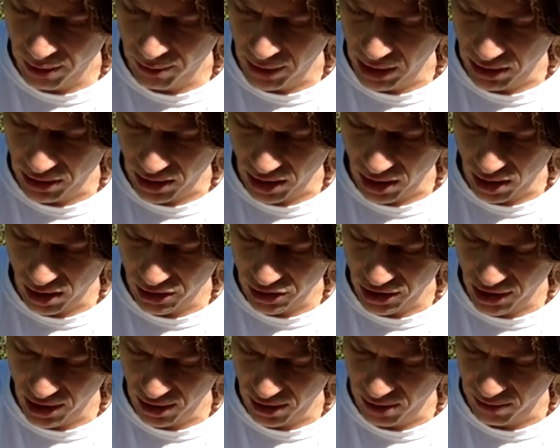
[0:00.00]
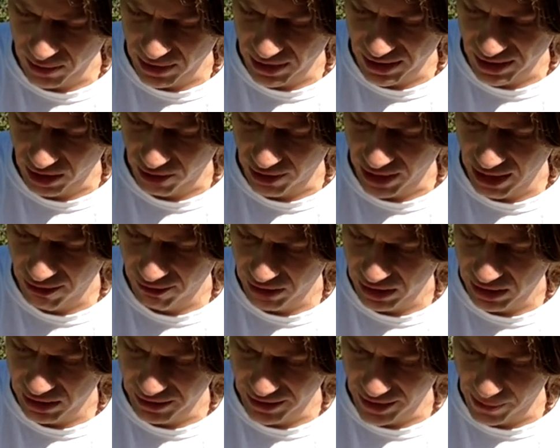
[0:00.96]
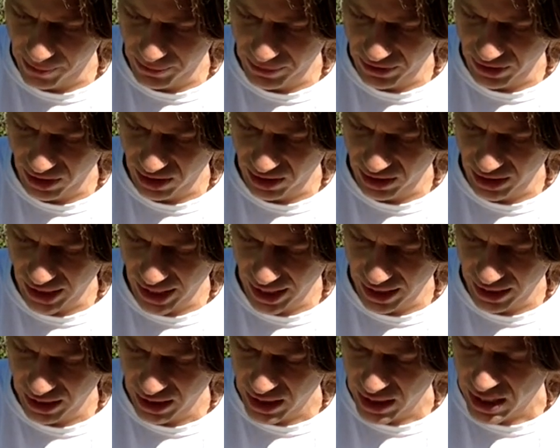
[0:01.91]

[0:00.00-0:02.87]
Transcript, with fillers: about Kala Chakra myself. I haven't in-depth studied that.